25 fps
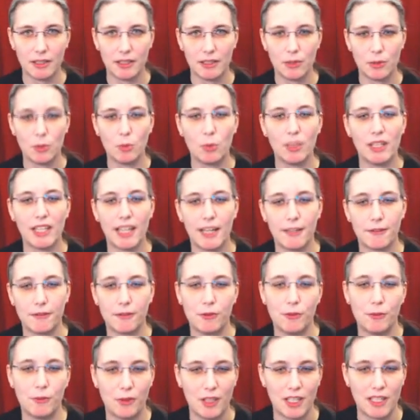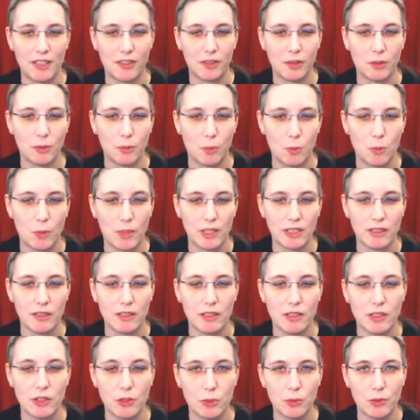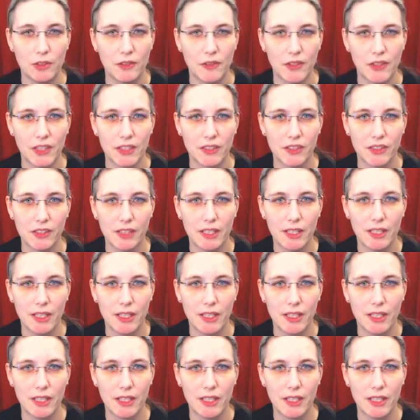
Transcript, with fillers: you will have to face when doing this.